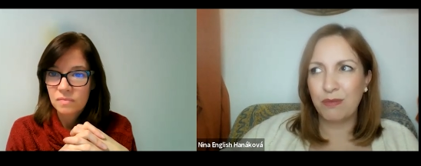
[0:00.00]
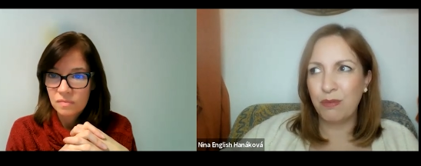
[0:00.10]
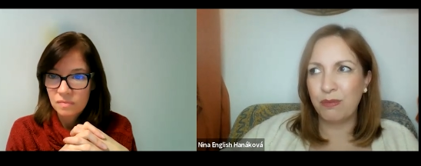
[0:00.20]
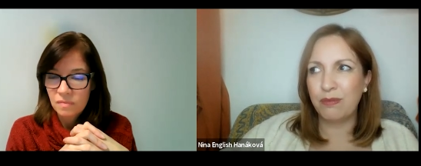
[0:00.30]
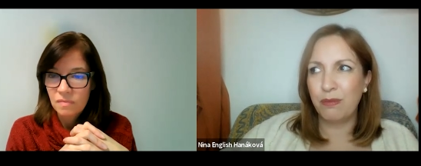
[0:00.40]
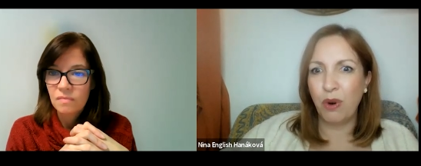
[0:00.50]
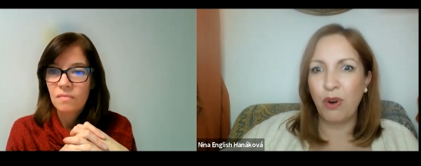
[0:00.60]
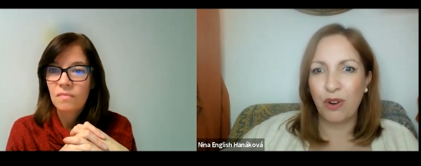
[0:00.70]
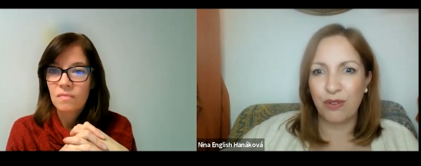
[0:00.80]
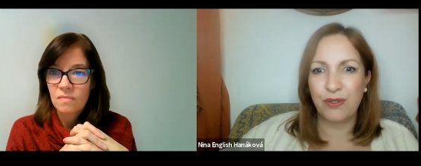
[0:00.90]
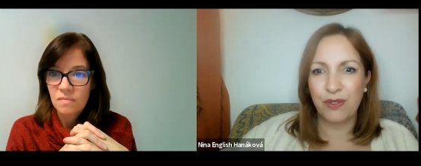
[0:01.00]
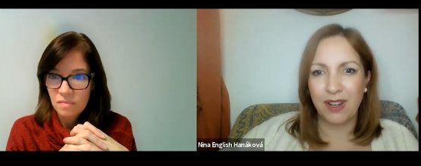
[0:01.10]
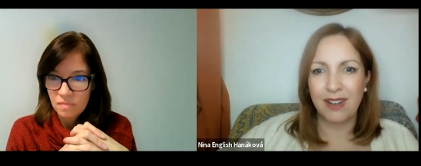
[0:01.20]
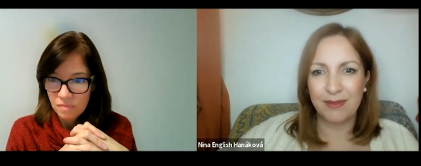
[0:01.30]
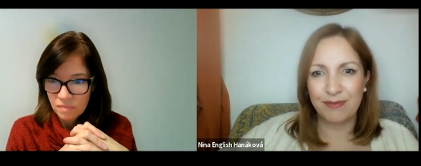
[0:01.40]
Speaker 1: m- more of
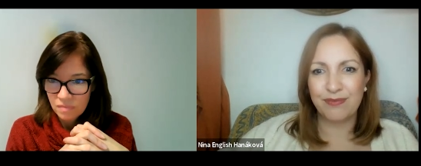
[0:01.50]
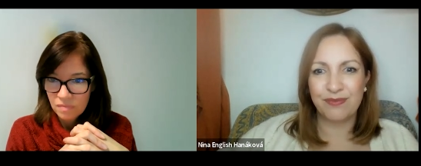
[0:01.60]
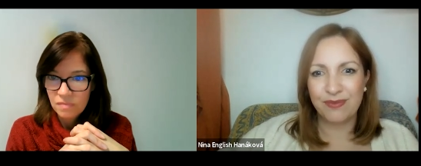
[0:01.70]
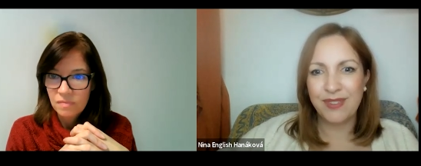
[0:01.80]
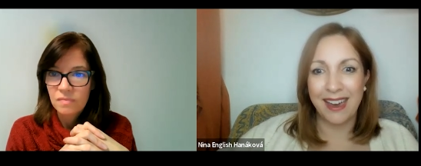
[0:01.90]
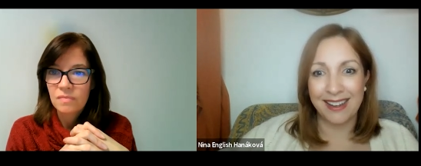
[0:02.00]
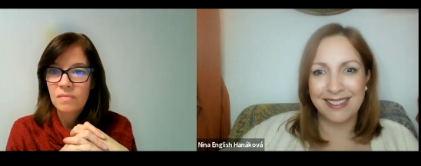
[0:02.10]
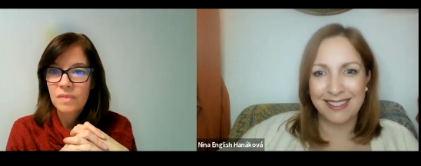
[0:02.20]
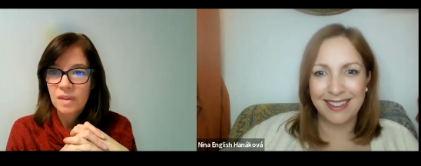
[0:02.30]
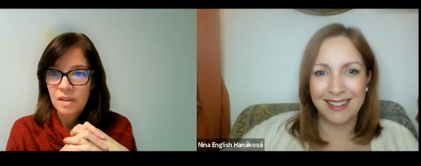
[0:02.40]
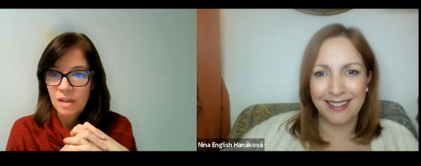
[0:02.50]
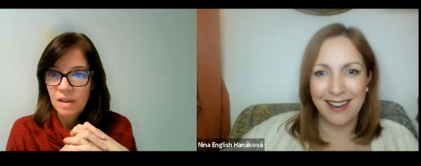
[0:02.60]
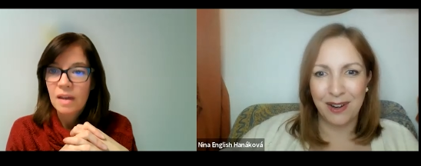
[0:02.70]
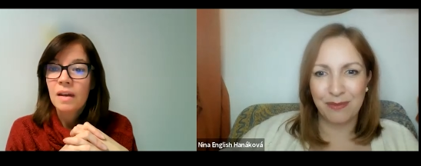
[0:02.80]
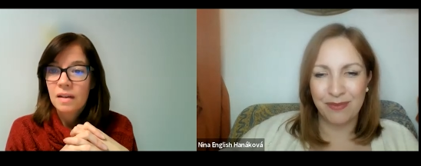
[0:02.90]
um, that in
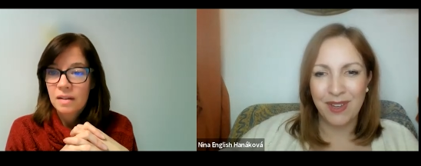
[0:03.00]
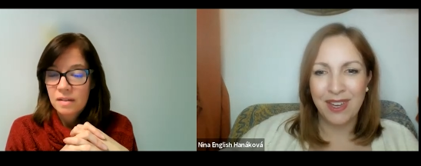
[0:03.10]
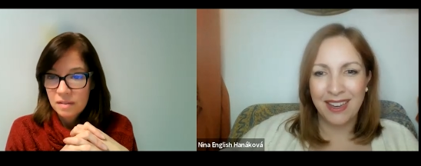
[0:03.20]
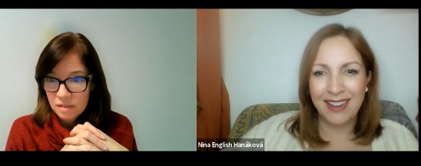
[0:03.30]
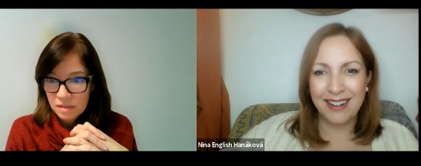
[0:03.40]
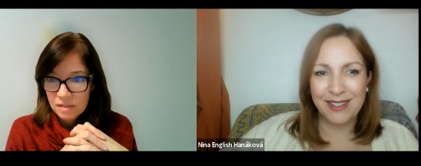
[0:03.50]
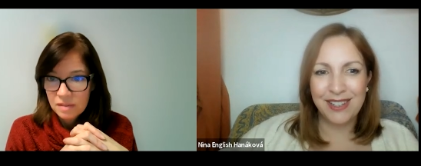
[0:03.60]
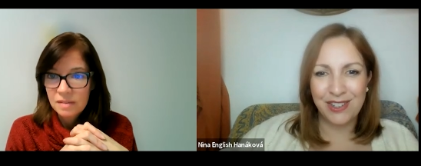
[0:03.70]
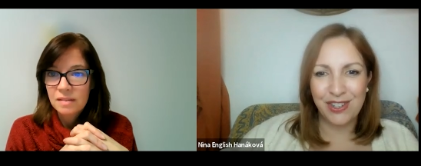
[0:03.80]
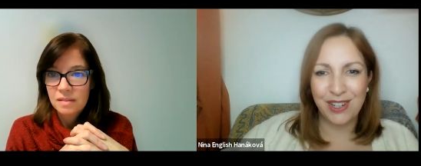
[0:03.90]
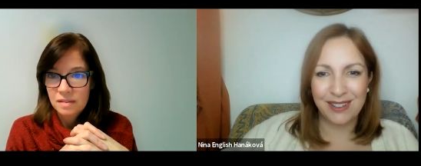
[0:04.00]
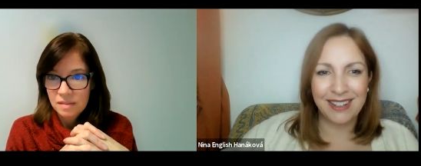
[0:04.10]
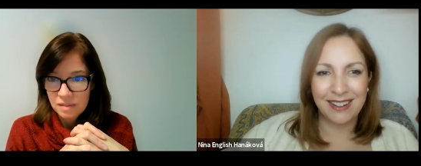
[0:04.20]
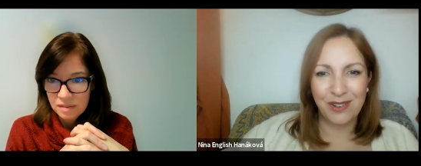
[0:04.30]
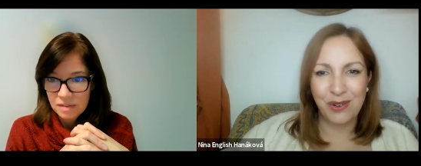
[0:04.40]
our in our teaching
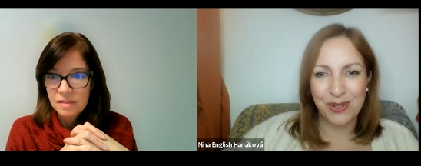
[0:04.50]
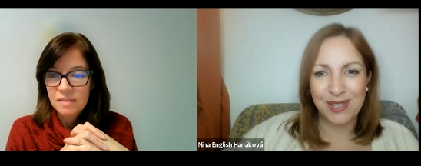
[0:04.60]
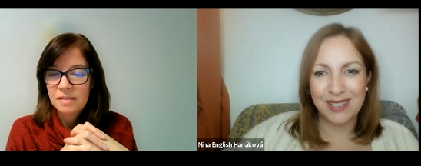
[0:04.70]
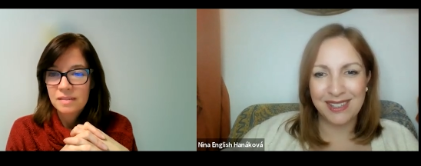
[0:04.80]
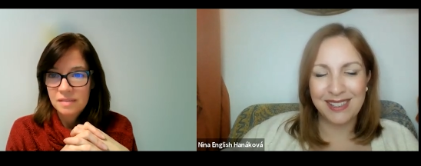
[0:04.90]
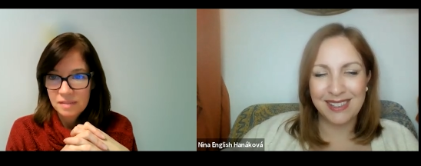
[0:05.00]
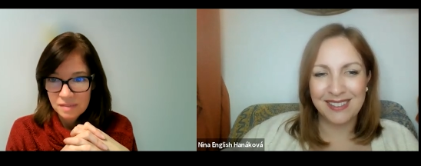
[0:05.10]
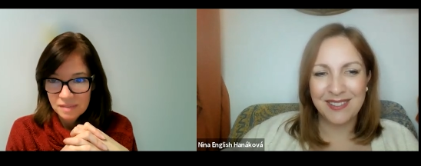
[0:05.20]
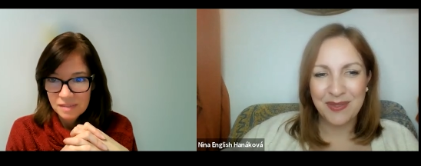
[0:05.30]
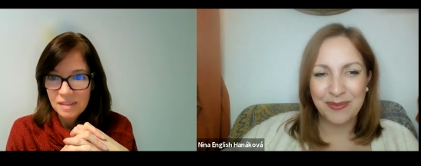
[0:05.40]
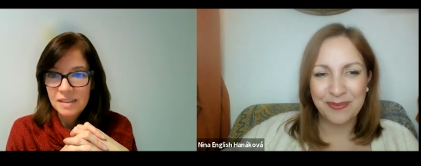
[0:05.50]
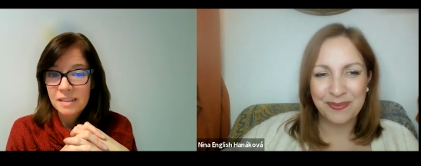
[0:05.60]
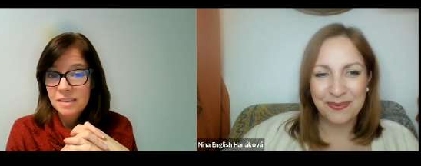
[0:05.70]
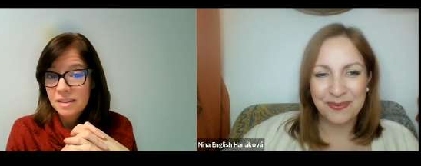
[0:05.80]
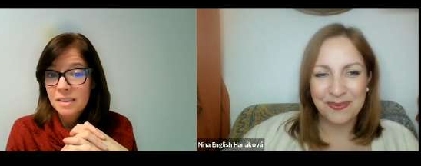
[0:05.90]
in our courses.
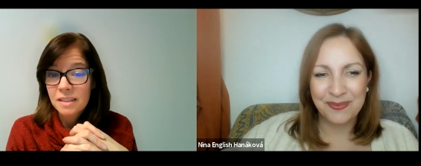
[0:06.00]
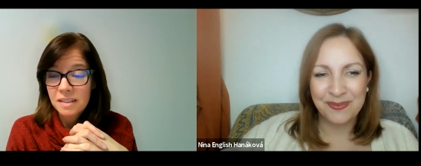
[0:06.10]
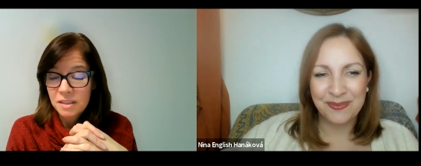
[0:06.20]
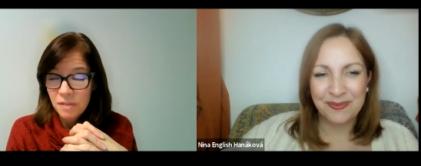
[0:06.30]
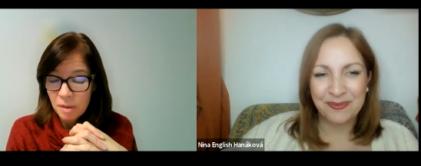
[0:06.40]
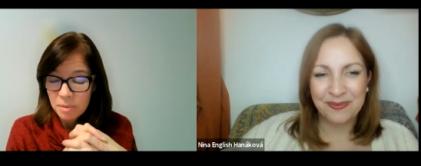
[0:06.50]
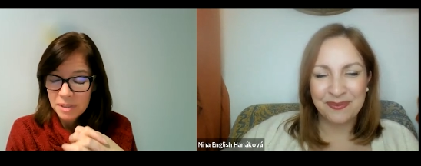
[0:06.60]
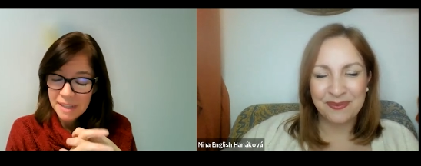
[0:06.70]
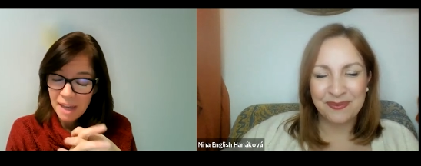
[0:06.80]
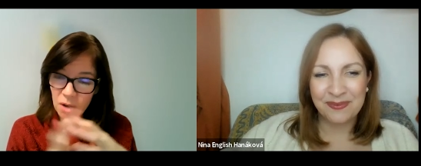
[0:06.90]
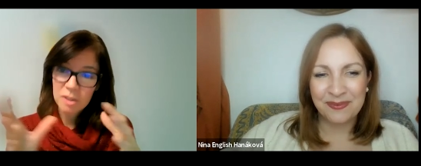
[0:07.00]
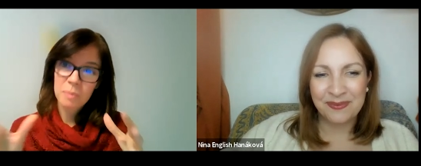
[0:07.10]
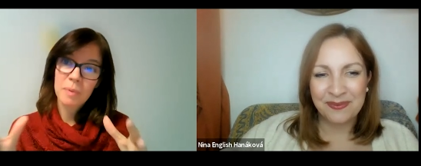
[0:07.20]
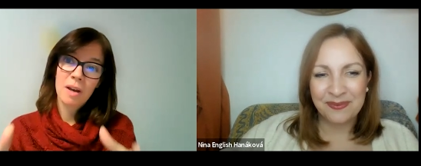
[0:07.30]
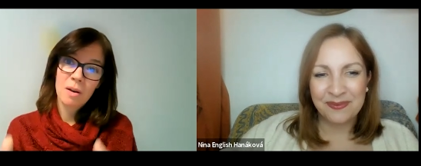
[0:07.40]
Speaker 2: Indeed, and it's fabulous how it's
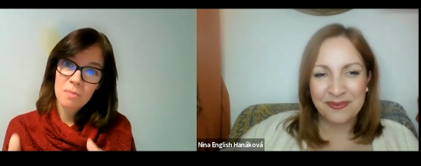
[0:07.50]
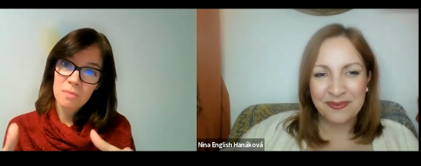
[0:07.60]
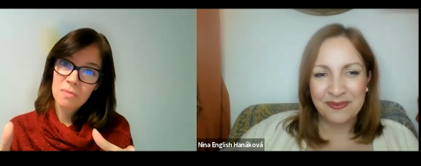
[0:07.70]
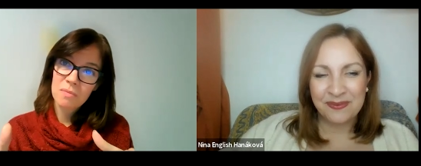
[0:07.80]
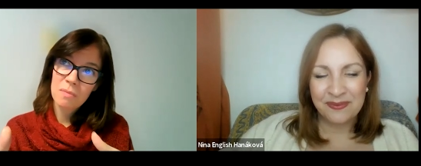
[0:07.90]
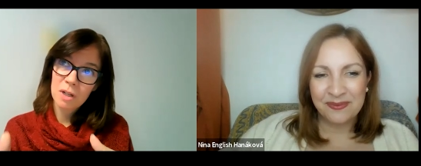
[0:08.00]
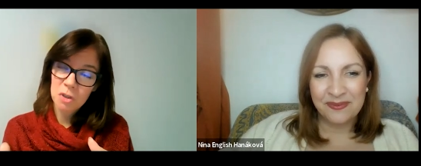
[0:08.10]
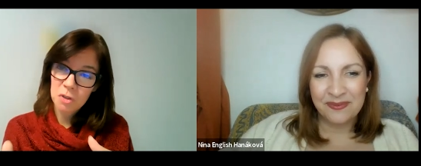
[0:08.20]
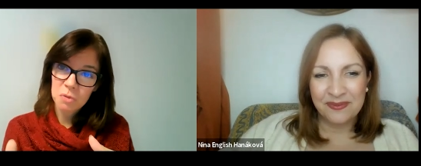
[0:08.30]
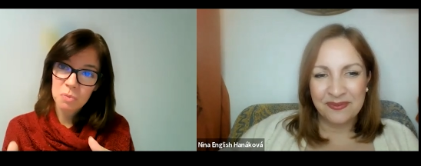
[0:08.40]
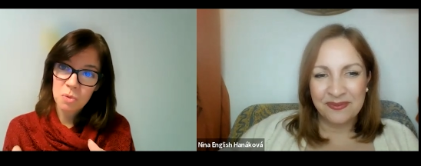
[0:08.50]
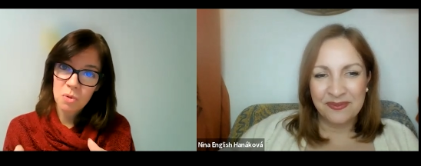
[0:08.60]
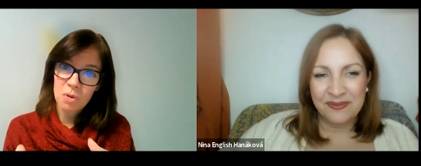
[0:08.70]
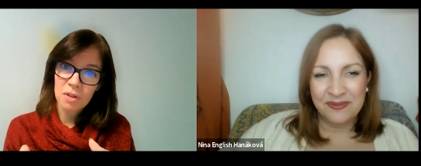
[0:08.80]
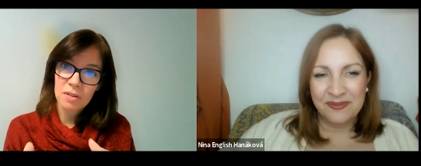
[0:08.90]
become much
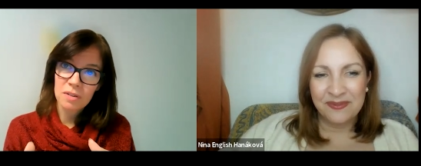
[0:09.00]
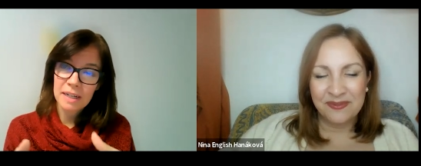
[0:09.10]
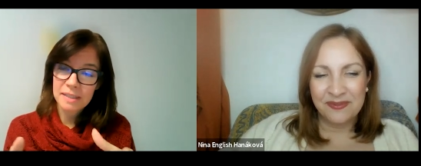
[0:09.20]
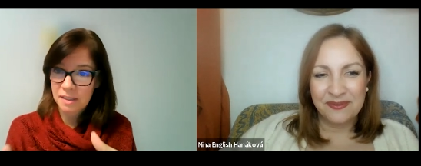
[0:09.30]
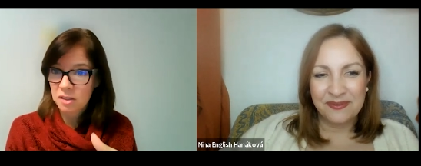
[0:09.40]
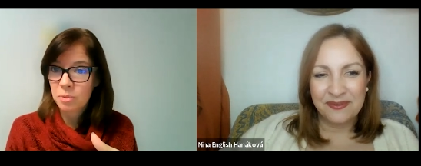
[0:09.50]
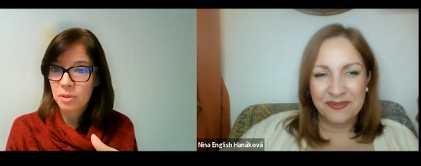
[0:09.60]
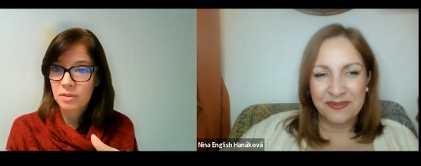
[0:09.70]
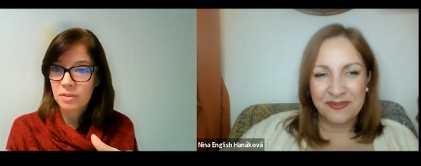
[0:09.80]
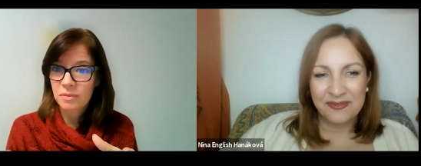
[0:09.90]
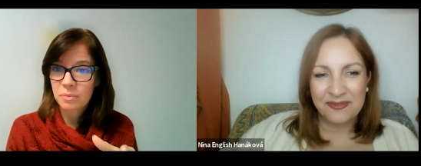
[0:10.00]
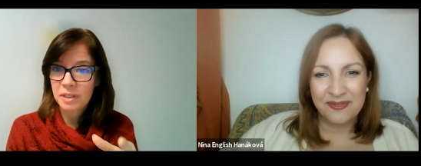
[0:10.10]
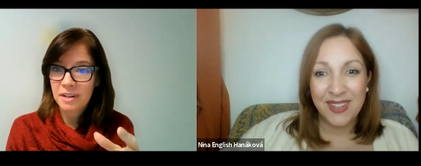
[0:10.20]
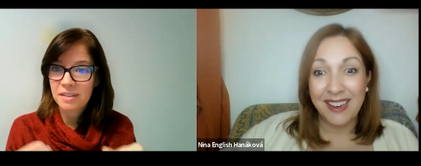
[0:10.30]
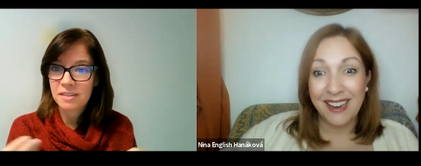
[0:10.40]
more accessible
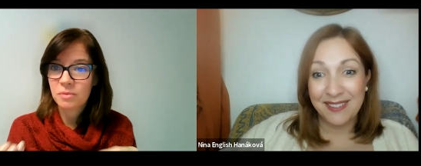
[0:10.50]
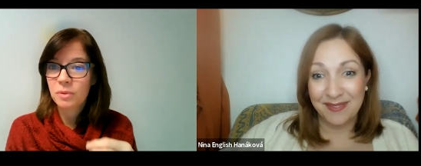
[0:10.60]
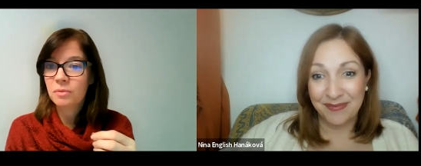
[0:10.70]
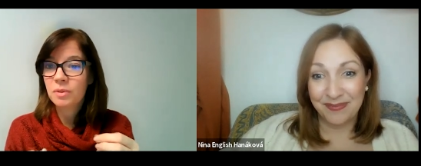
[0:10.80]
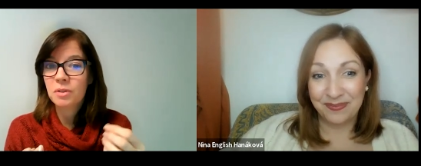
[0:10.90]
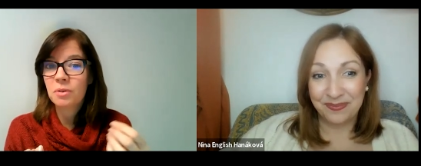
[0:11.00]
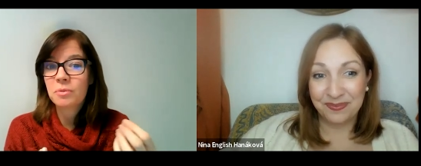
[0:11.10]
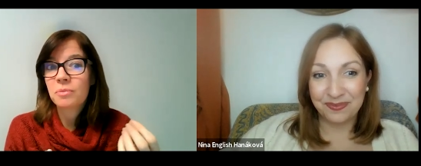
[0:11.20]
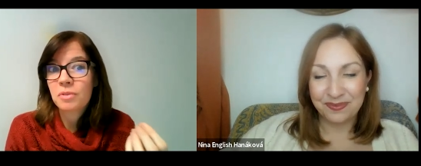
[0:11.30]
because yeah. we, we all,